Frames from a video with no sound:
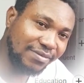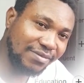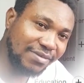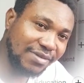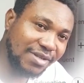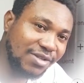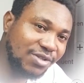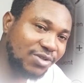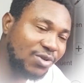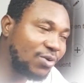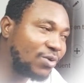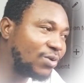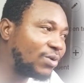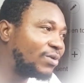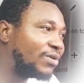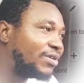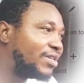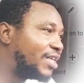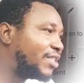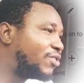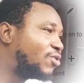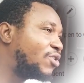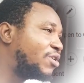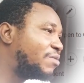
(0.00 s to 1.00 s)
So
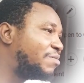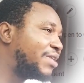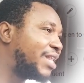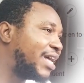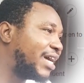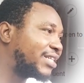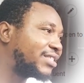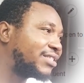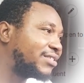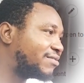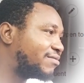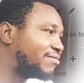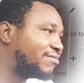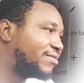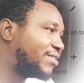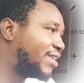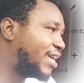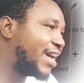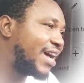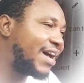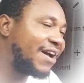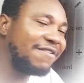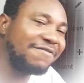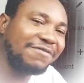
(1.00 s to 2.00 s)
they told me that
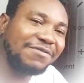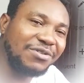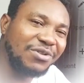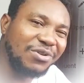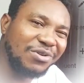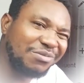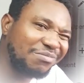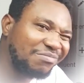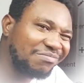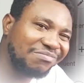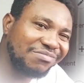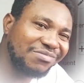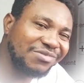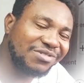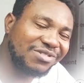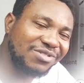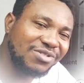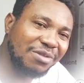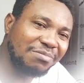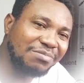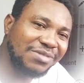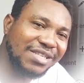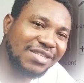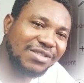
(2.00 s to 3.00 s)
they have
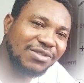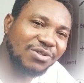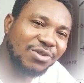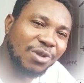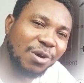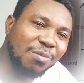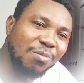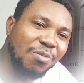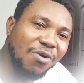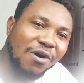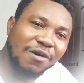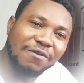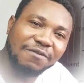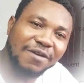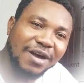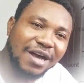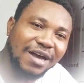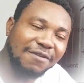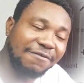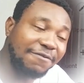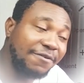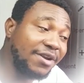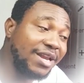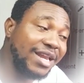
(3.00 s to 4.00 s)
something number of
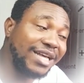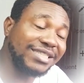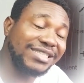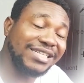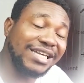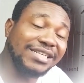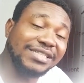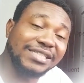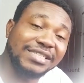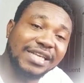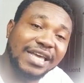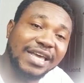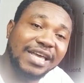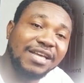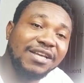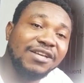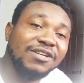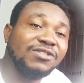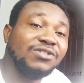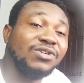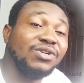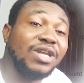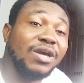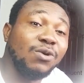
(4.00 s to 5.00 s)
freelancers there,
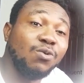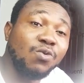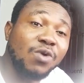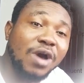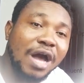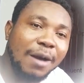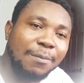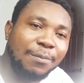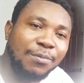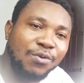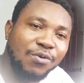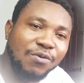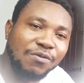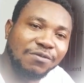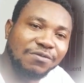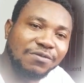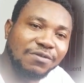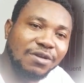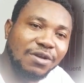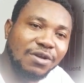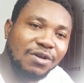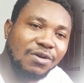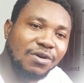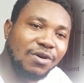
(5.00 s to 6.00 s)
so they won't approve.
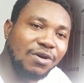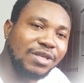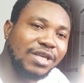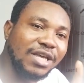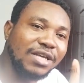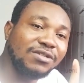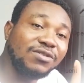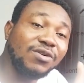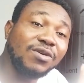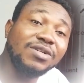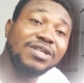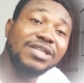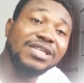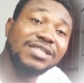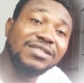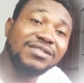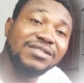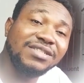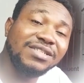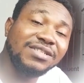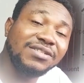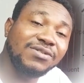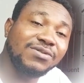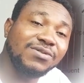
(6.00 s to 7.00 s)
Okay, so this
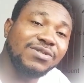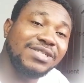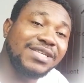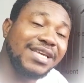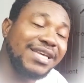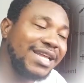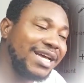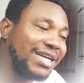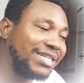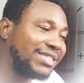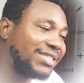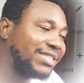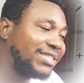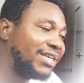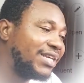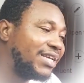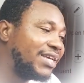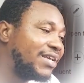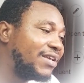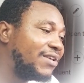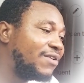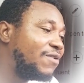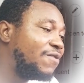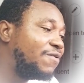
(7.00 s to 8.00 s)
is to say that
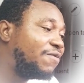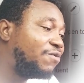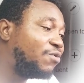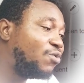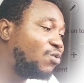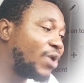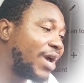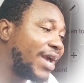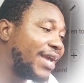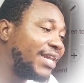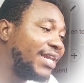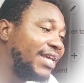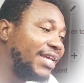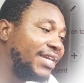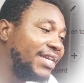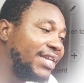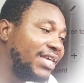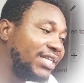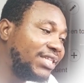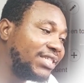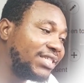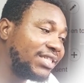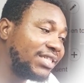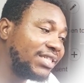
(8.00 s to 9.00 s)
if you are in a
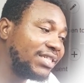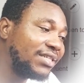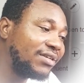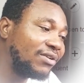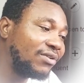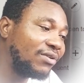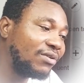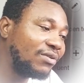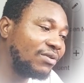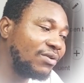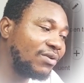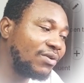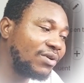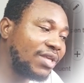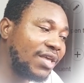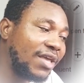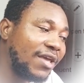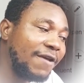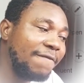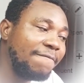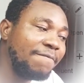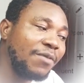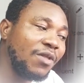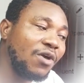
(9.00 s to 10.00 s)
niche,
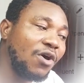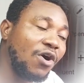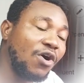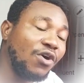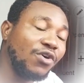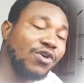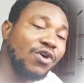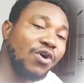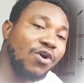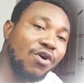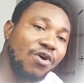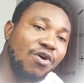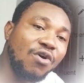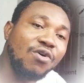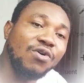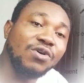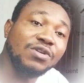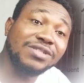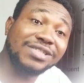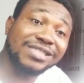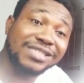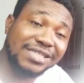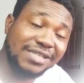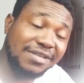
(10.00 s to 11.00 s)
okay, or
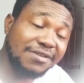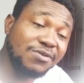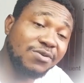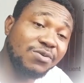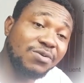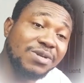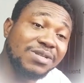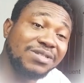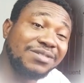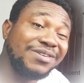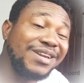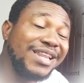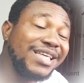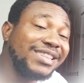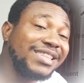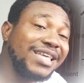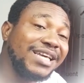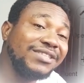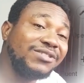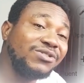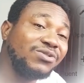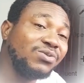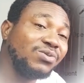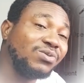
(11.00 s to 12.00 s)
your skill is
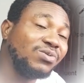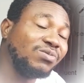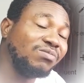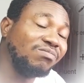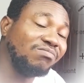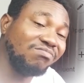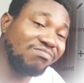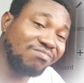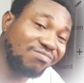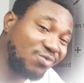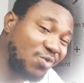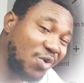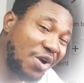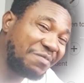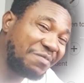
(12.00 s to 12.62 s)
related to web